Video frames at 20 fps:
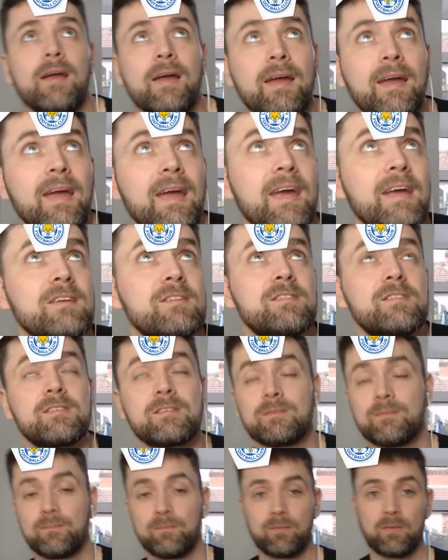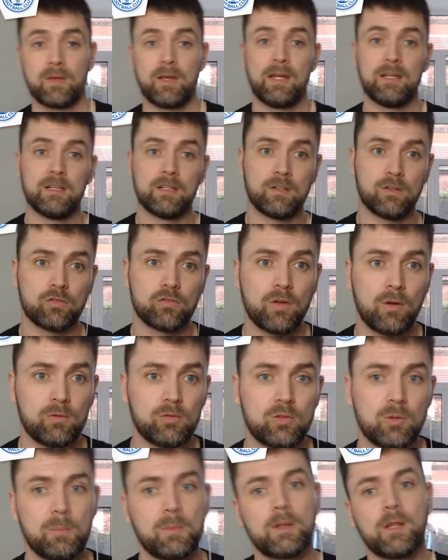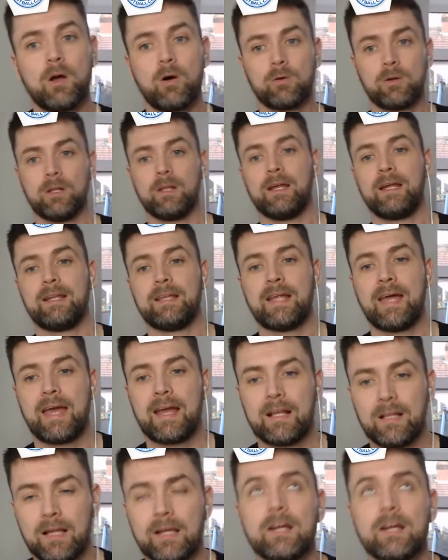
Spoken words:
It is in the description below. The link there.